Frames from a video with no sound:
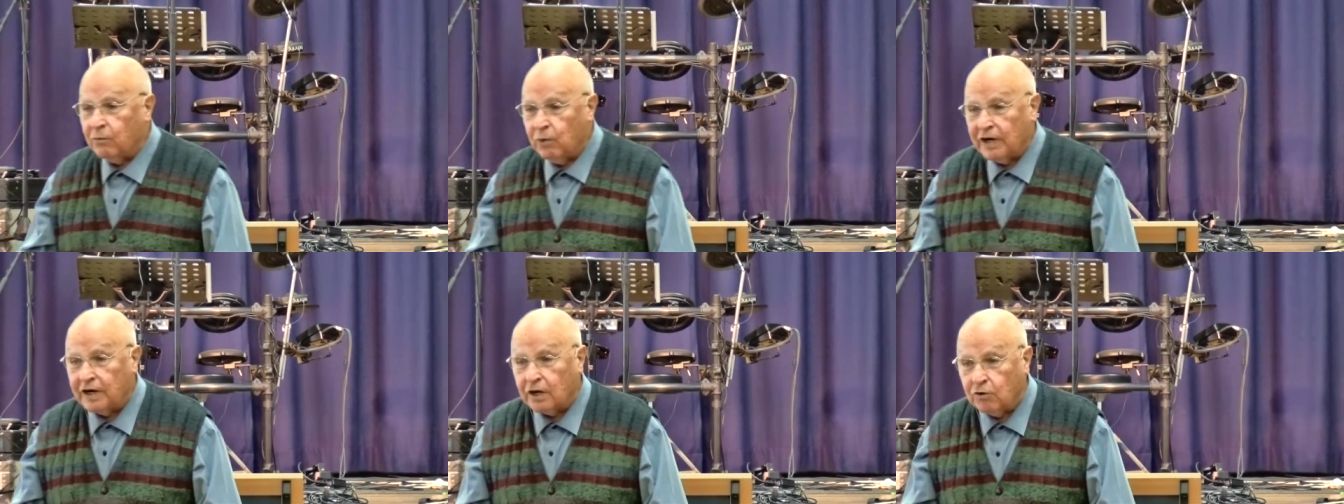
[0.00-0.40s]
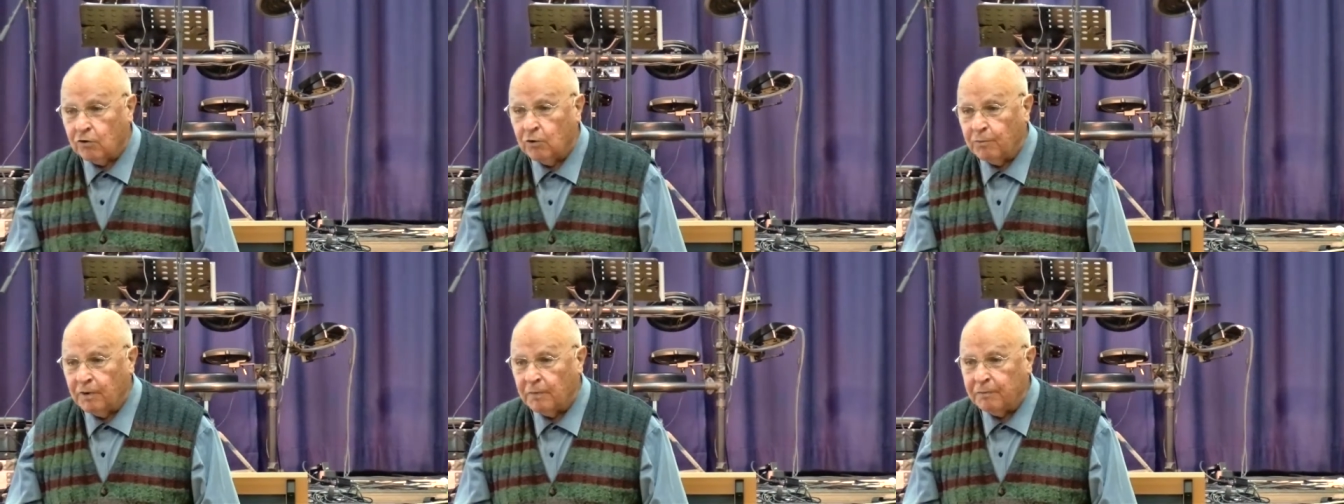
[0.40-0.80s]
while a
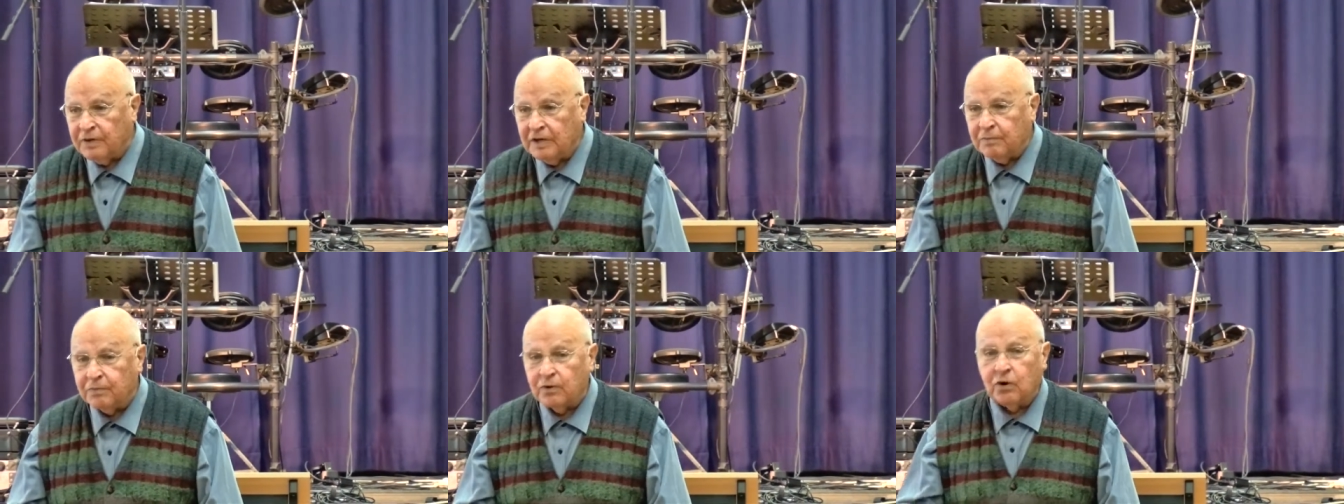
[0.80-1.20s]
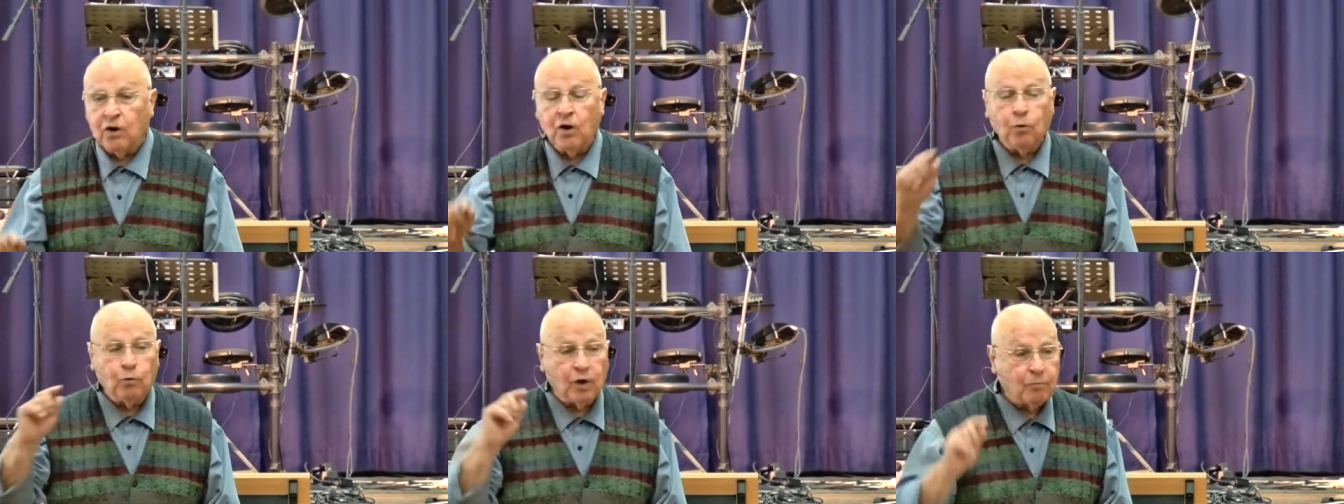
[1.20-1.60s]
group of
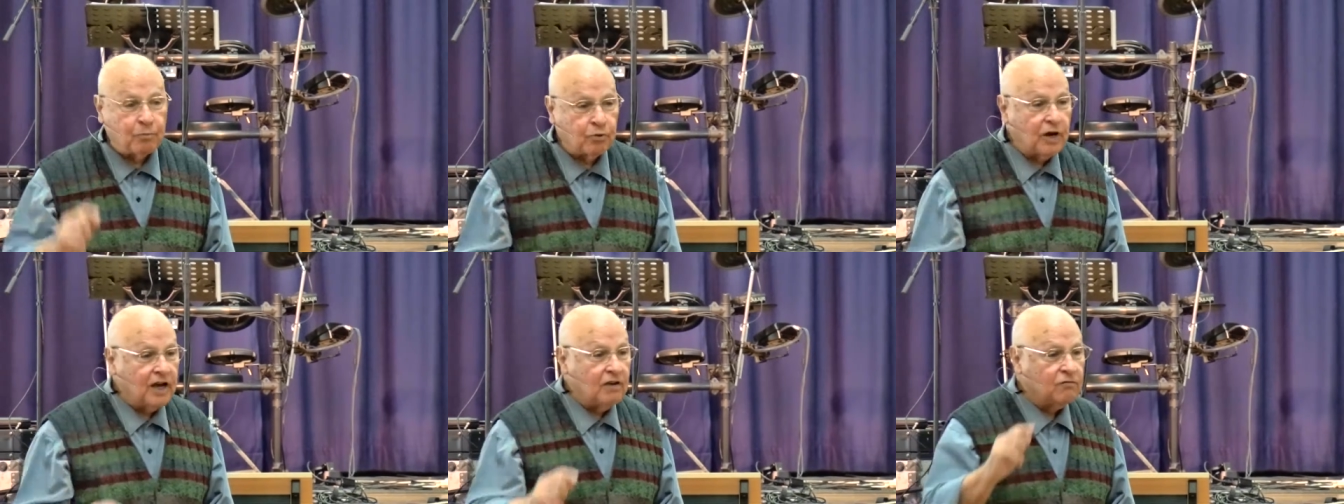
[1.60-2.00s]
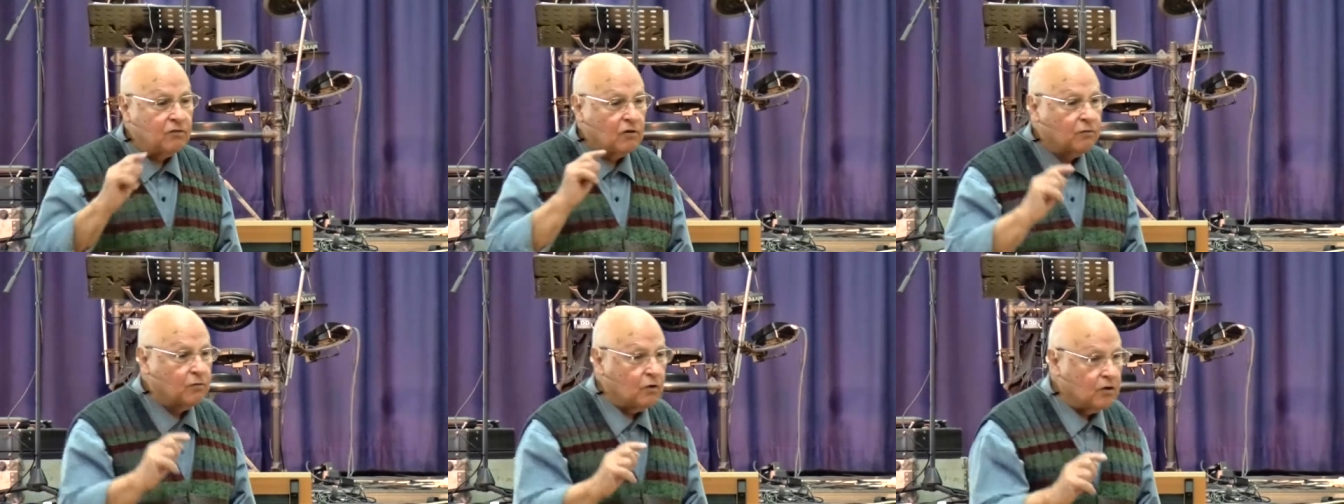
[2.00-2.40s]
people were praying
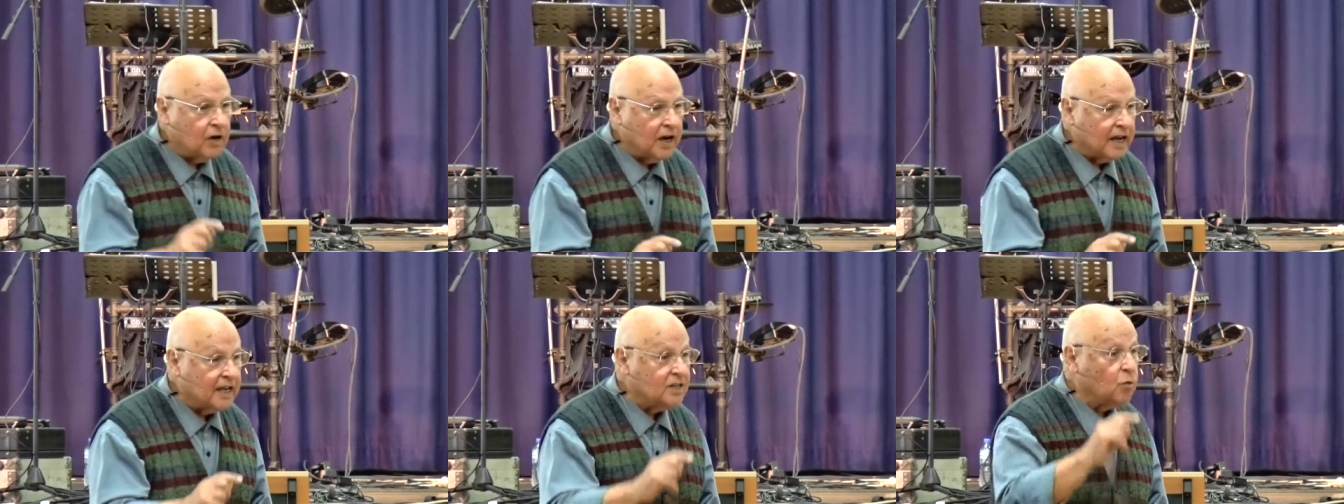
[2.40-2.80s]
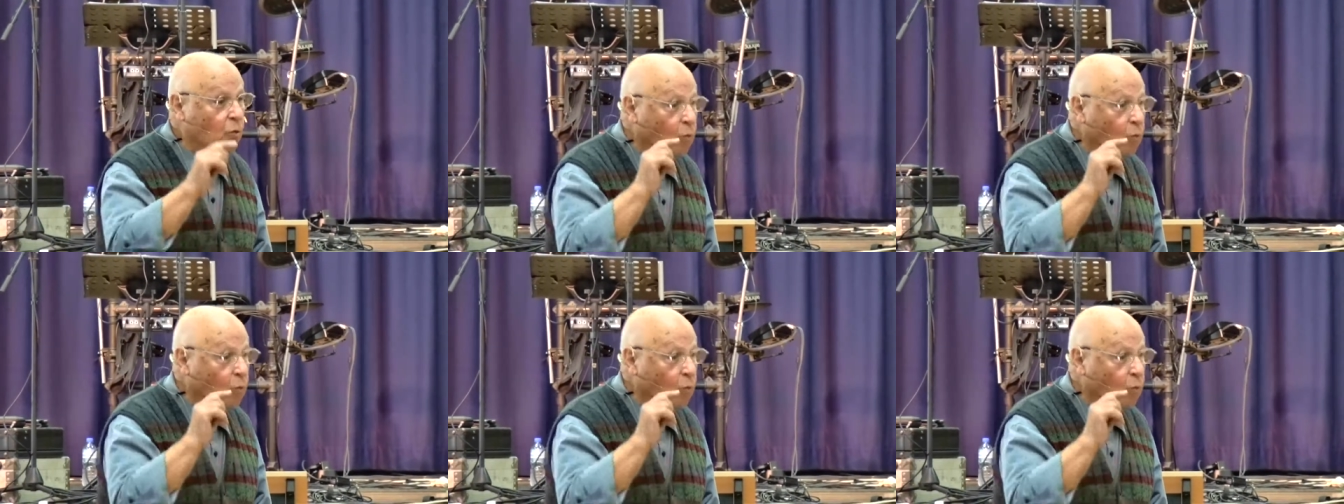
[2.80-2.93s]
for fortnight?